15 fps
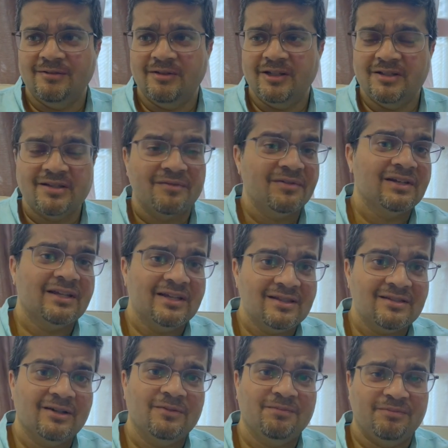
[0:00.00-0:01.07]
In several
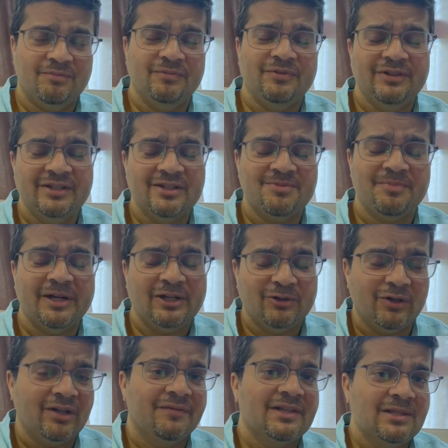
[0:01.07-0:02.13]
cases, the readers might
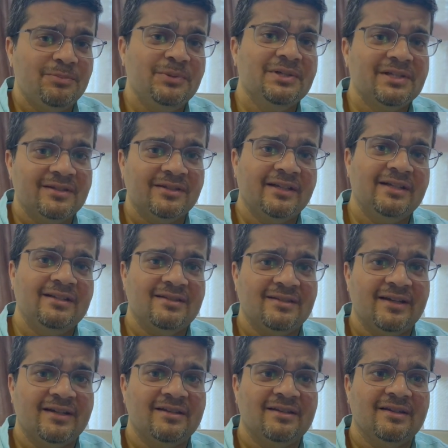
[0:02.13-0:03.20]
not have experienced
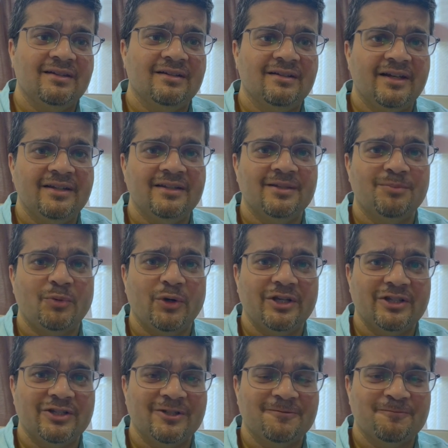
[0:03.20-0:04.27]
that at any other
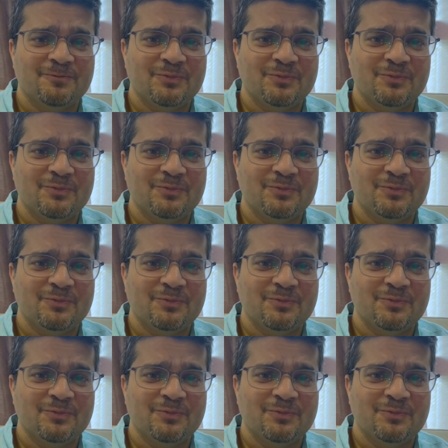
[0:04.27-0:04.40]
point here.